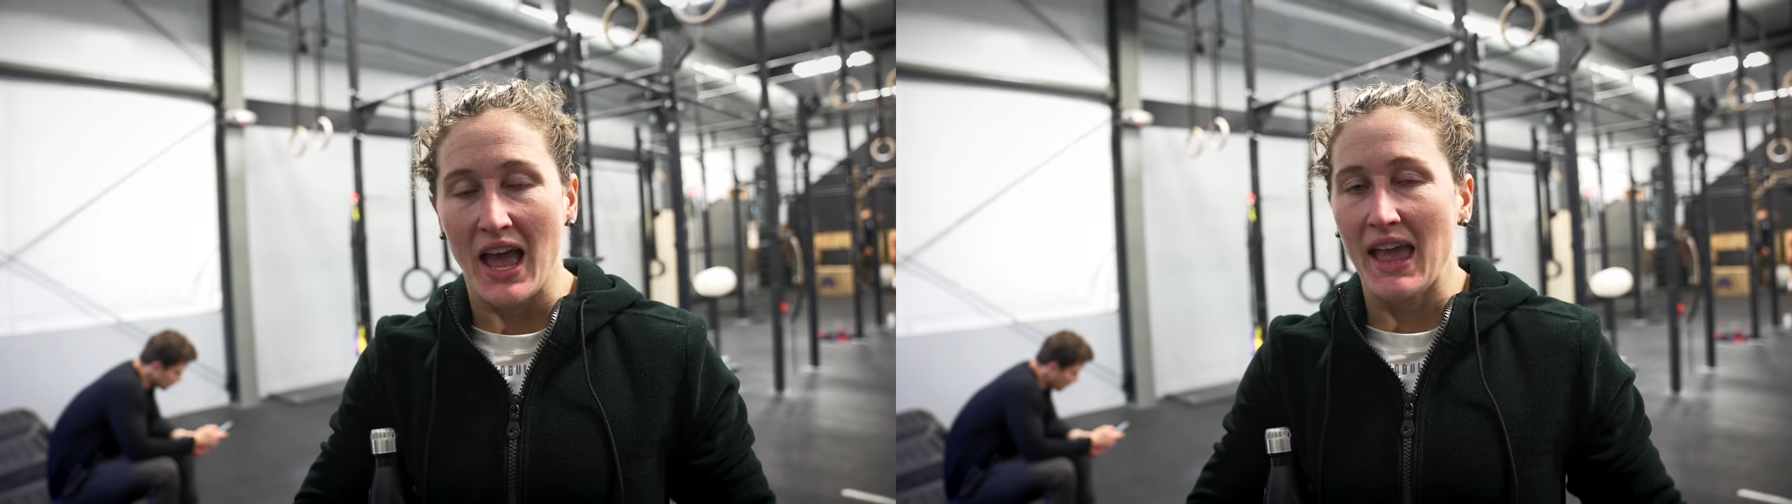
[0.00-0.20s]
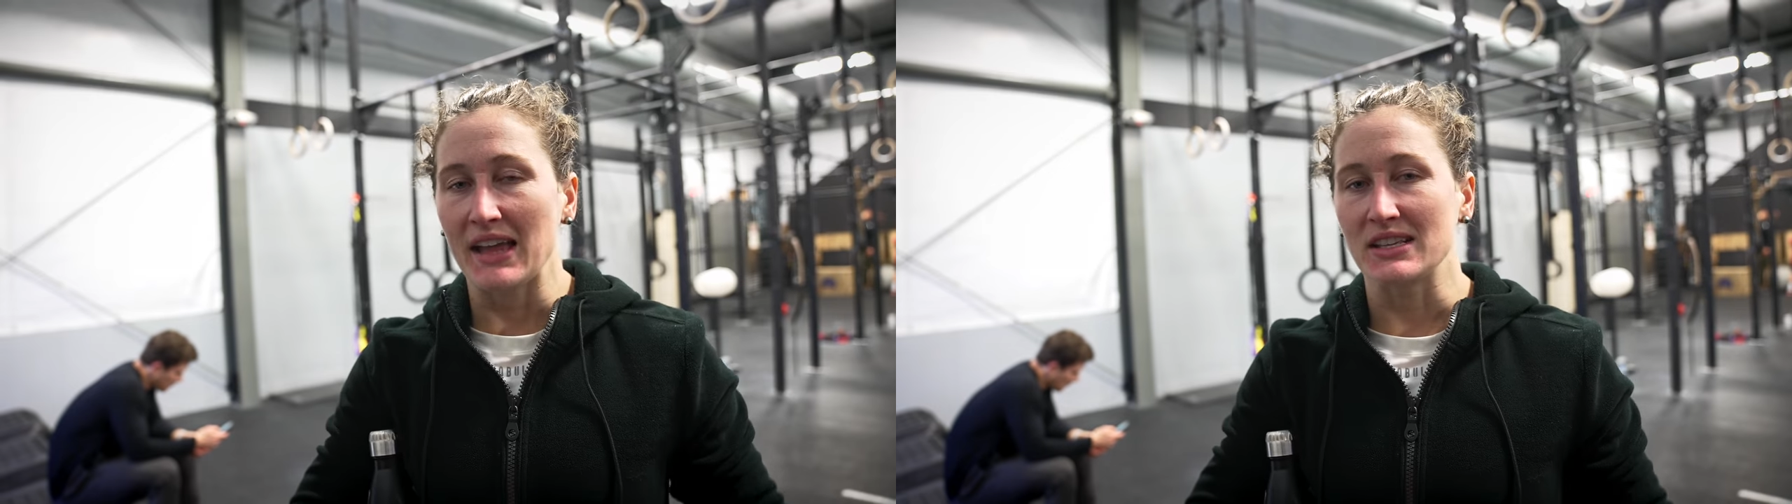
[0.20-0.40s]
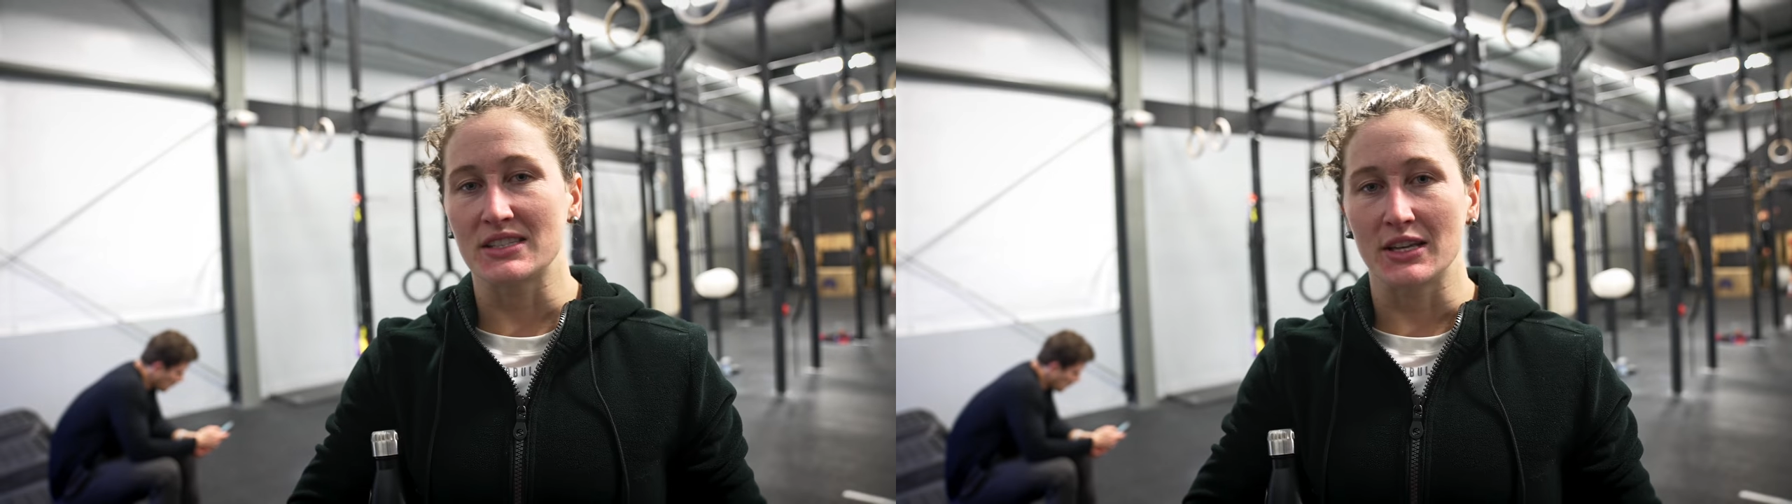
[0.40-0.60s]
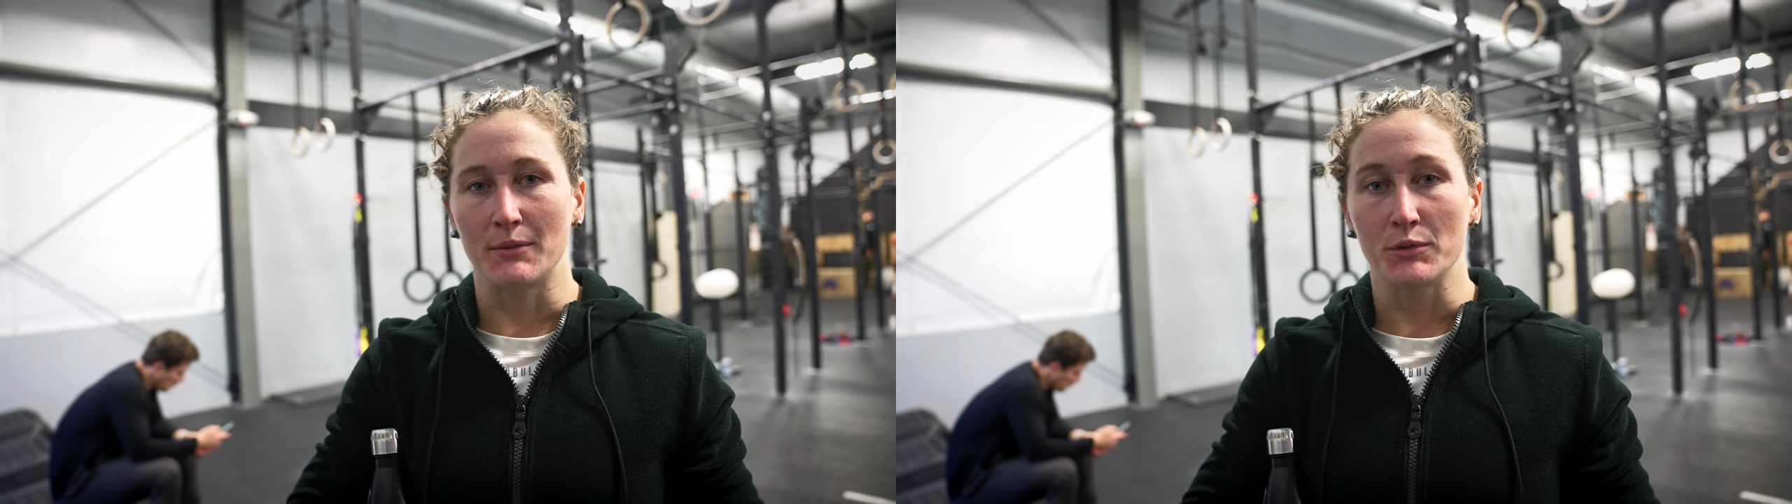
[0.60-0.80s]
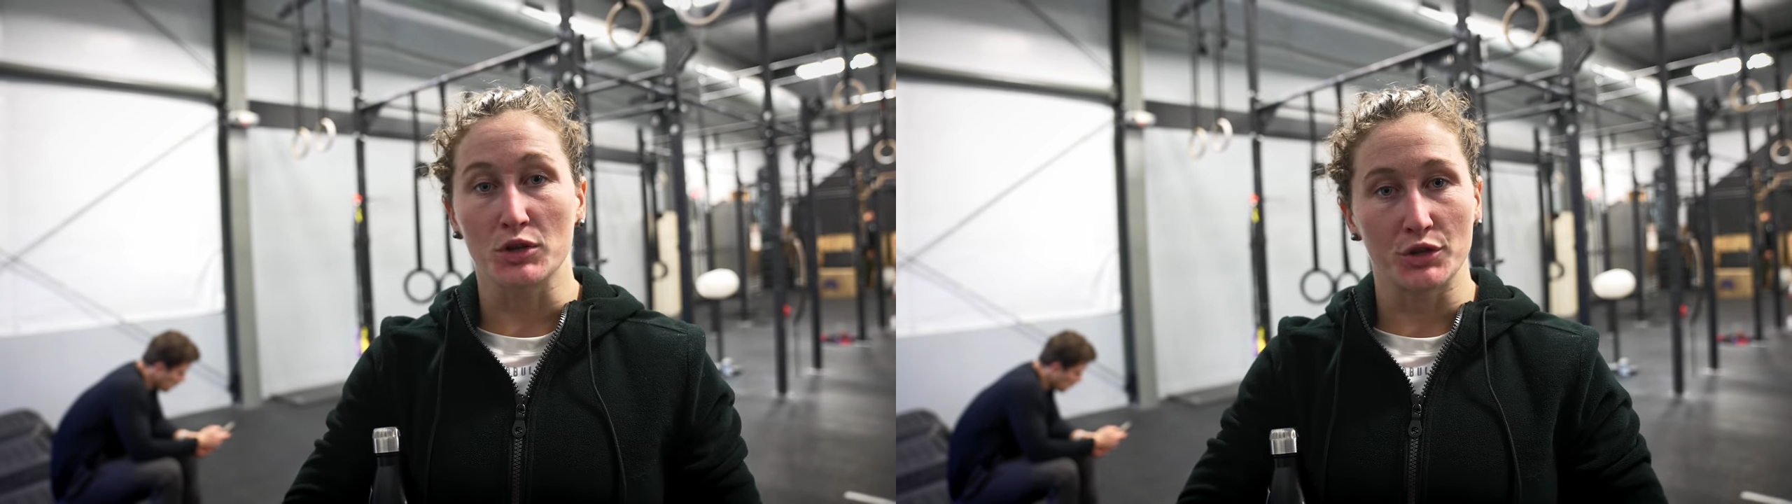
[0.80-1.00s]
and
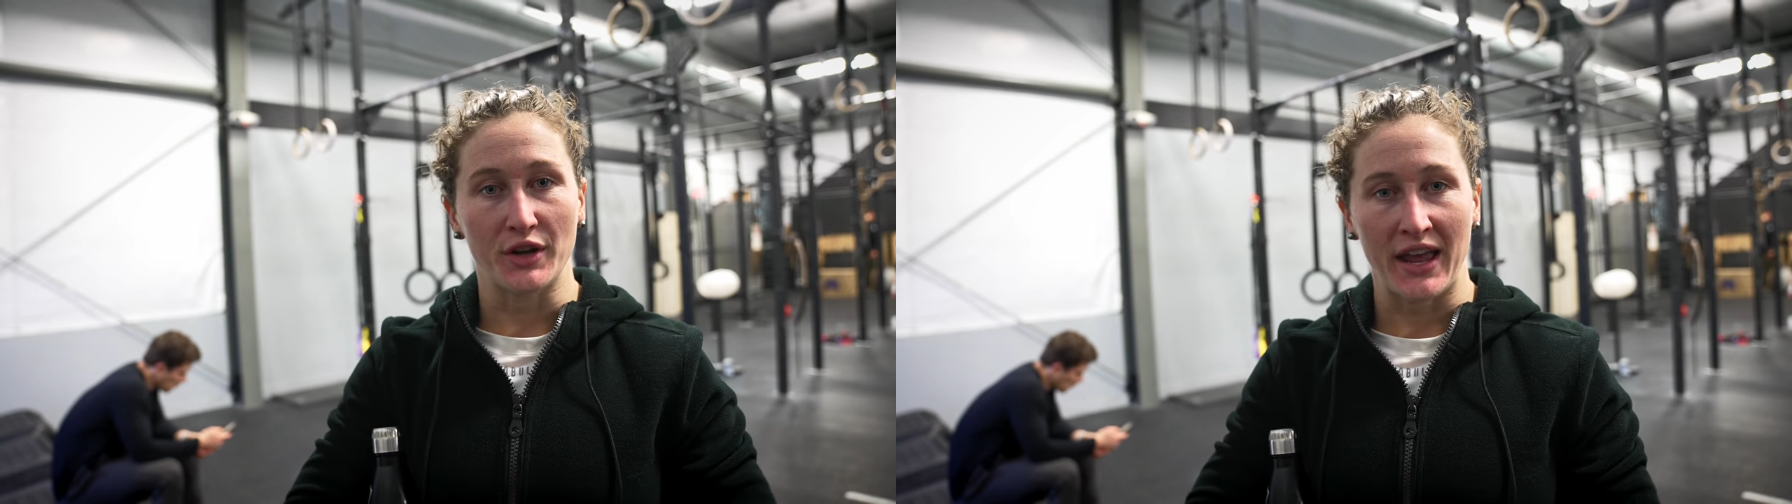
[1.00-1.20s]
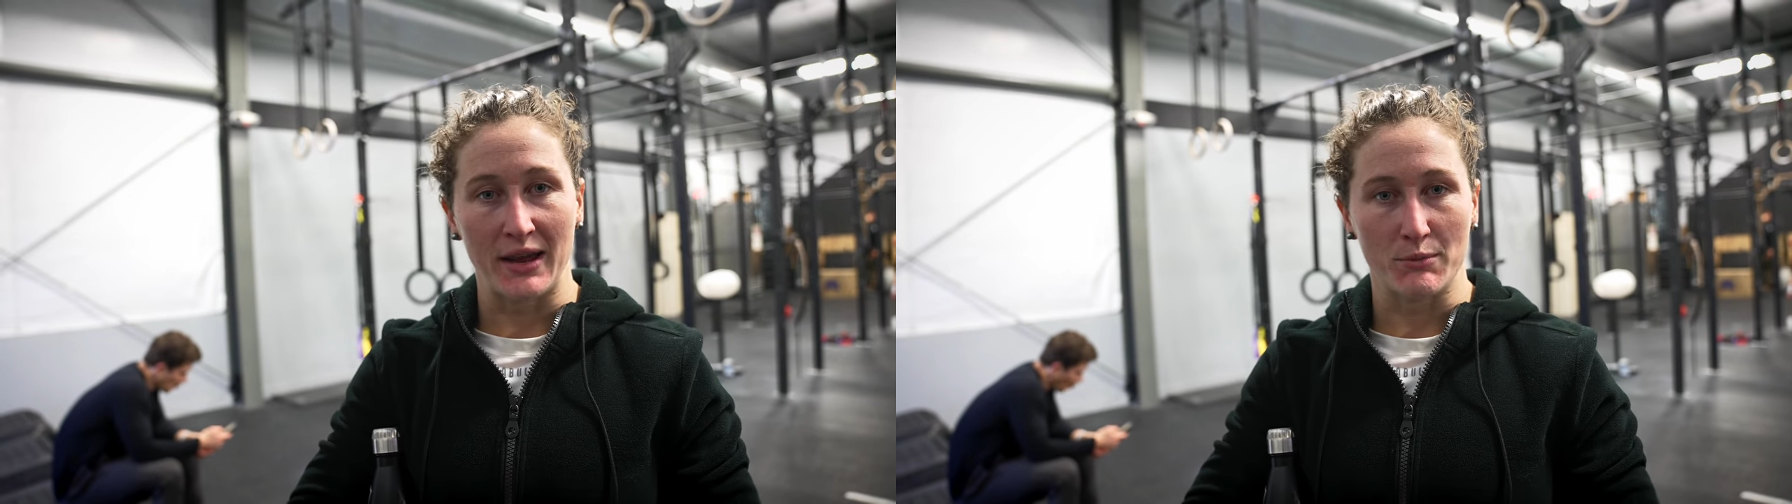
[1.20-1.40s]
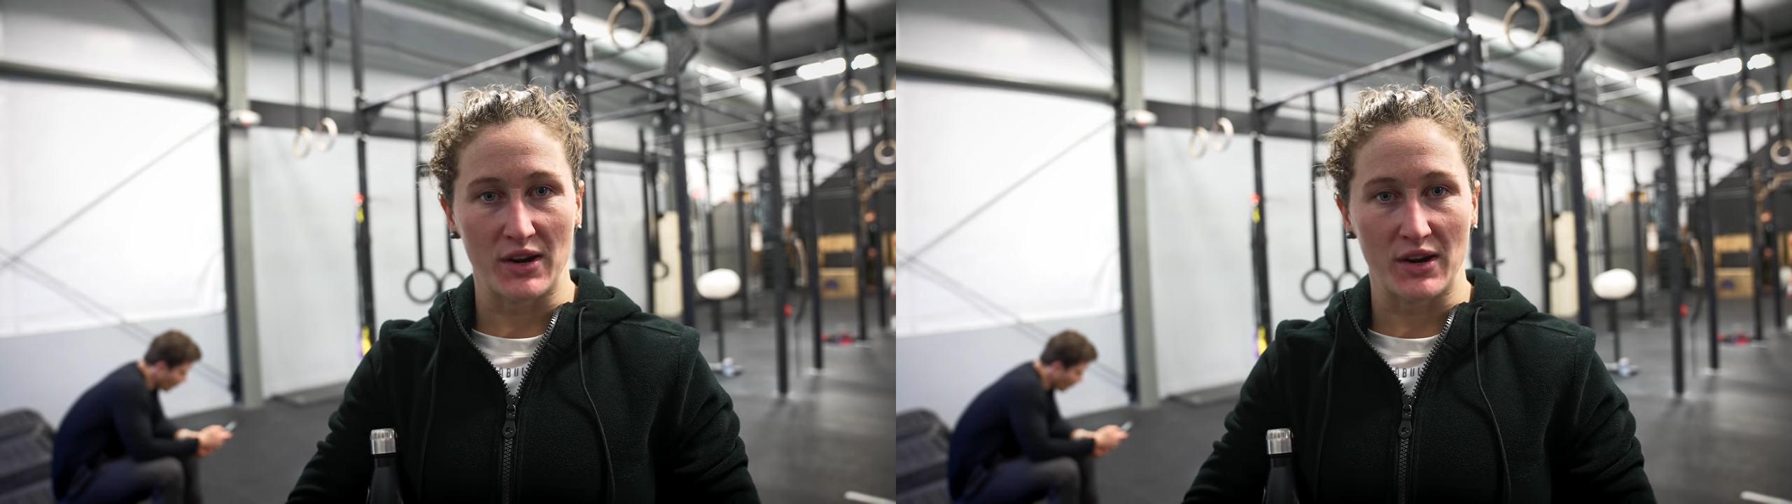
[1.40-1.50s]
some glute ham